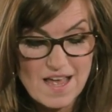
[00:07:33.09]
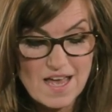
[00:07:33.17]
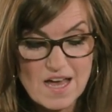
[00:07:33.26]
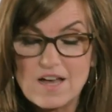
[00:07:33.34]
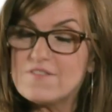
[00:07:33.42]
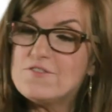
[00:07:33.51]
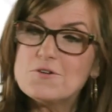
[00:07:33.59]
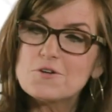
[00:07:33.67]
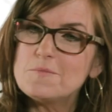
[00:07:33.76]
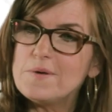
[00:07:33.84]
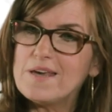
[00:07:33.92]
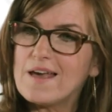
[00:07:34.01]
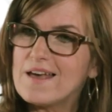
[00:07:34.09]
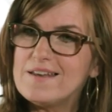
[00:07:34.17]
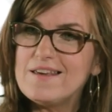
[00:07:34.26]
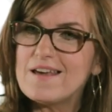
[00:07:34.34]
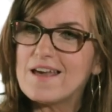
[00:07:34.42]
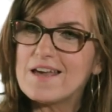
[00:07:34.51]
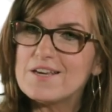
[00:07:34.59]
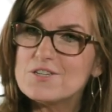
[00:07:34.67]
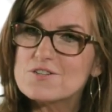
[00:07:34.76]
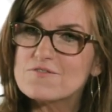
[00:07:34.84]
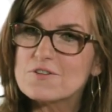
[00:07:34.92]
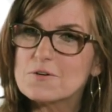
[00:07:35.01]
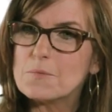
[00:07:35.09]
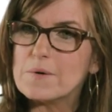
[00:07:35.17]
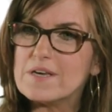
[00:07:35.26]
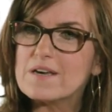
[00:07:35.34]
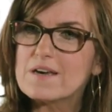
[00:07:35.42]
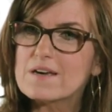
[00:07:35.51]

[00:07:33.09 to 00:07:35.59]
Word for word: If you could be any age for a week?